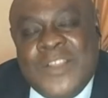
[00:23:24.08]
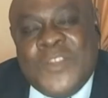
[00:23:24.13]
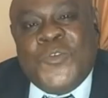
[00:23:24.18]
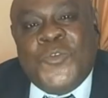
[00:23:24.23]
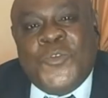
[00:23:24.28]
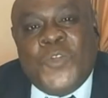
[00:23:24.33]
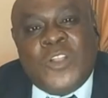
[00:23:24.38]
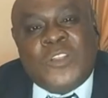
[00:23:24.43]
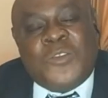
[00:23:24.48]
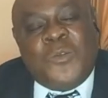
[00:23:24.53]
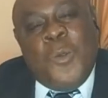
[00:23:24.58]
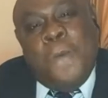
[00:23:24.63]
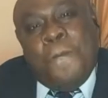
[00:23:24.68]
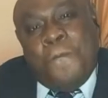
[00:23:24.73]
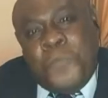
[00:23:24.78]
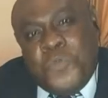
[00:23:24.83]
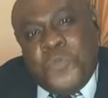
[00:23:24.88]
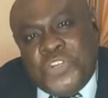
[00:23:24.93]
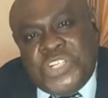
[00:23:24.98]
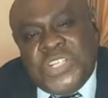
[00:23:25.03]
not
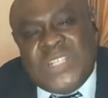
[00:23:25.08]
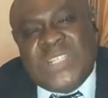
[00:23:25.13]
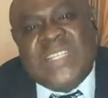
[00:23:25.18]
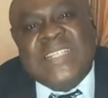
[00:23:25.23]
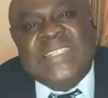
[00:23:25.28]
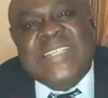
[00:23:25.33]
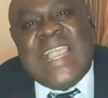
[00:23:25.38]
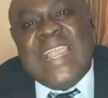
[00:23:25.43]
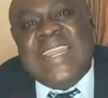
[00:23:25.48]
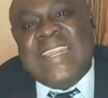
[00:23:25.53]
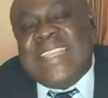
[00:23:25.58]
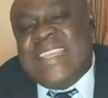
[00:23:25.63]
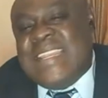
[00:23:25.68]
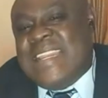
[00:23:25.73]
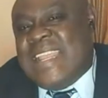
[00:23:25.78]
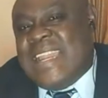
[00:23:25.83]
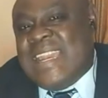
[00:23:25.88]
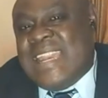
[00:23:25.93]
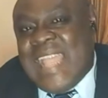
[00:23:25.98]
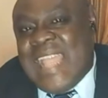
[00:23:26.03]
pushing the child
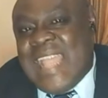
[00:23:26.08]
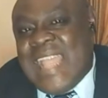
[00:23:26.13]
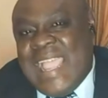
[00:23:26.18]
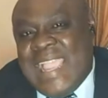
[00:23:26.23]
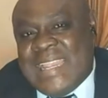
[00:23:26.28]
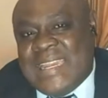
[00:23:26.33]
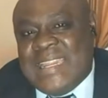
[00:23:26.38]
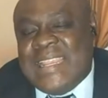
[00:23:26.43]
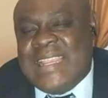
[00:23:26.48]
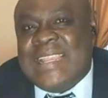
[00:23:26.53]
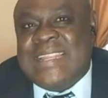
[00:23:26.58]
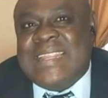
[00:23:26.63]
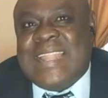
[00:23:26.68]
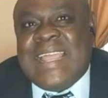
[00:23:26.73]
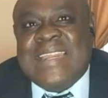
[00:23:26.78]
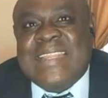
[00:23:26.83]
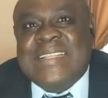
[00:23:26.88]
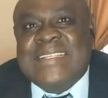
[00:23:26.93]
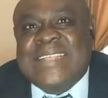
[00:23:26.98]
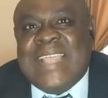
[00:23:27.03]
in a line
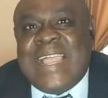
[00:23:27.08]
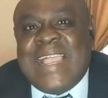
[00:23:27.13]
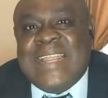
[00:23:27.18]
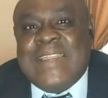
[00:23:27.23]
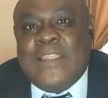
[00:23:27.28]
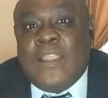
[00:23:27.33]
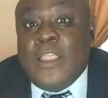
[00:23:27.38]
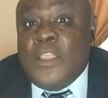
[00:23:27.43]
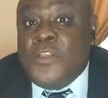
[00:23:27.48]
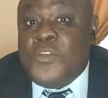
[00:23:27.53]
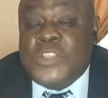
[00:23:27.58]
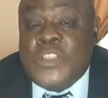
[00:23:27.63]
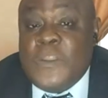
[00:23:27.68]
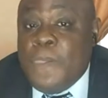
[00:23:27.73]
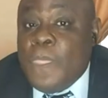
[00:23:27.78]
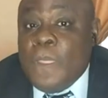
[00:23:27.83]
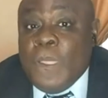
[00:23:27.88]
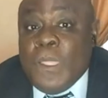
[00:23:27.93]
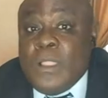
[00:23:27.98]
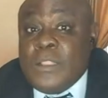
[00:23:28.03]
that the child, you
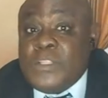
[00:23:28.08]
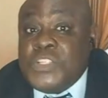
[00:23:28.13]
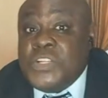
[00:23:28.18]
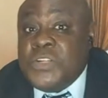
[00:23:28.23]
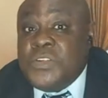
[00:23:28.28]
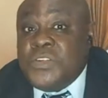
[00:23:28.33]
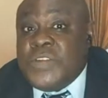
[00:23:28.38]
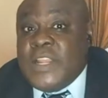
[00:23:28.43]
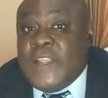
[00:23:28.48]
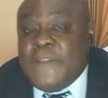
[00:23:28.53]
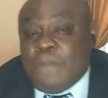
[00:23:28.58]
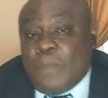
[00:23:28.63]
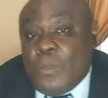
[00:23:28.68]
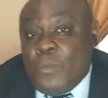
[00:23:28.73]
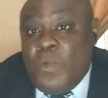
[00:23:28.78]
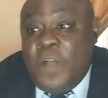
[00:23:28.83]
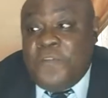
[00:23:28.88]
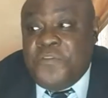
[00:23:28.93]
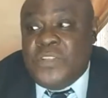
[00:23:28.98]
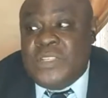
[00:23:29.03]
see, children,
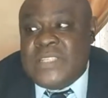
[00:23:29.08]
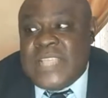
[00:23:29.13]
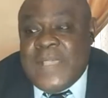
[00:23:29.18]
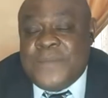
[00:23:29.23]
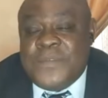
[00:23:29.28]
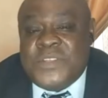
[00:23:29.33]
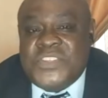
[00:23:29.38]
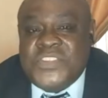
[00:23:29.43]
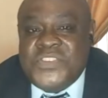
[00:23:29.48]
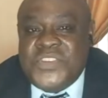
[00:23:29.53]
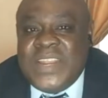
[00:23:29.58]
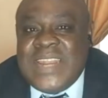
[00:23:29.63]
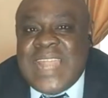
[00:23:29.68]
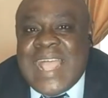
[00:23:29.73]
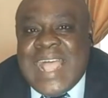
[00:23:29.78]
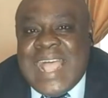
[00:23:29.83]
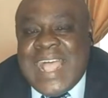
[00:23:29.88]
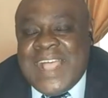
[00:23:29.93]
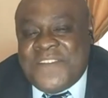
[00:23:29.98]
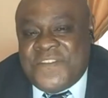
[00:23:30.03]
oftentimes, children
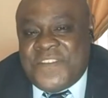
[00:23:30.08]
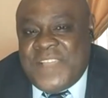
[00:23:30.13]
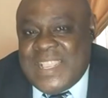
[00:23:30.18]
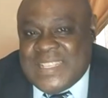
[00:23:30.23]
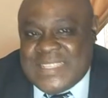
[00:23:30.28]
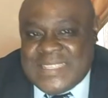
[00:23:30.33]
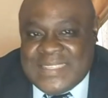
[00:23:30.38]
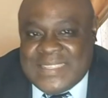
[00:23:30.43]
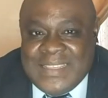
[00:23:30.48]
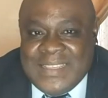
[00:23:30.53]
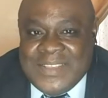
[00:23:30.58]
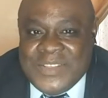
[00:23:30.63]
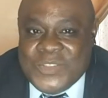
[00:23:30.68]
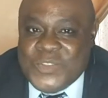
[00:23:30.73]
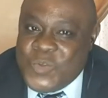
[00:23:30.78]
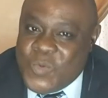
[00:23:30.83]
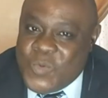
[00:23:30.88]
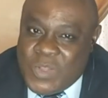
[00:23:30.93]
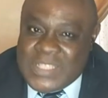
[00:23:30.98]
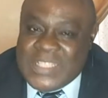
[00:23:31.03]
are averse
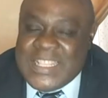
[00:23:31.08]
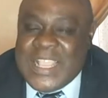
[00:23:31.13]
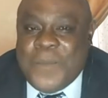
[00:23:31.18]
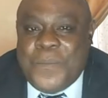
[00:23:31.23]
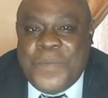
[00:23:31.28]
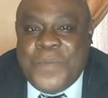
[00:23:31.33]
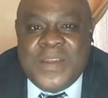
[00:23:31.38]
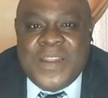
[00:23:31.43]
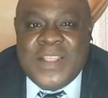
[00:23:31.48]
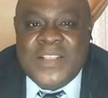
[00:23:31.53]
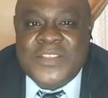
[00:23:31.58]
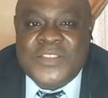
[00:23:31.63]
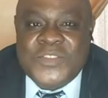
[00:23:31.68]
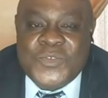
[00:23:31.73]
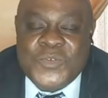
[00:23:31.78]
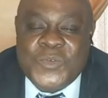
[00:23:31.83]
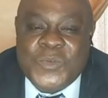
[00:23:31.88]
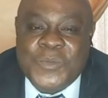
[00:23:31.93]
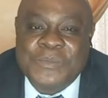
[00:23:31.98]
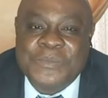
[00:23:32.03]
to what their parents
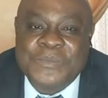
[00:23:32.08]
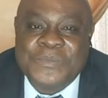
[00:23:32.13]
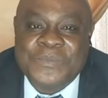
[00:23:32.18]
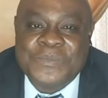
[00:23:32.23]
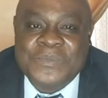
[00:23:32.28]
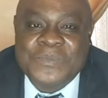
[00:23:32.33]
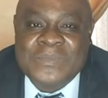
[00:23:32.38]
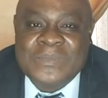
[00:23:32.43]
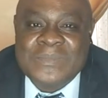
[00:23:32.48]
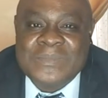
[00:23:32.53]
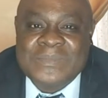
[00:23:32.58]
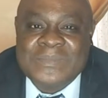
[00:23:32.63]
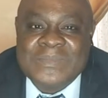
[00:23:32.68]
do. Mm-hmm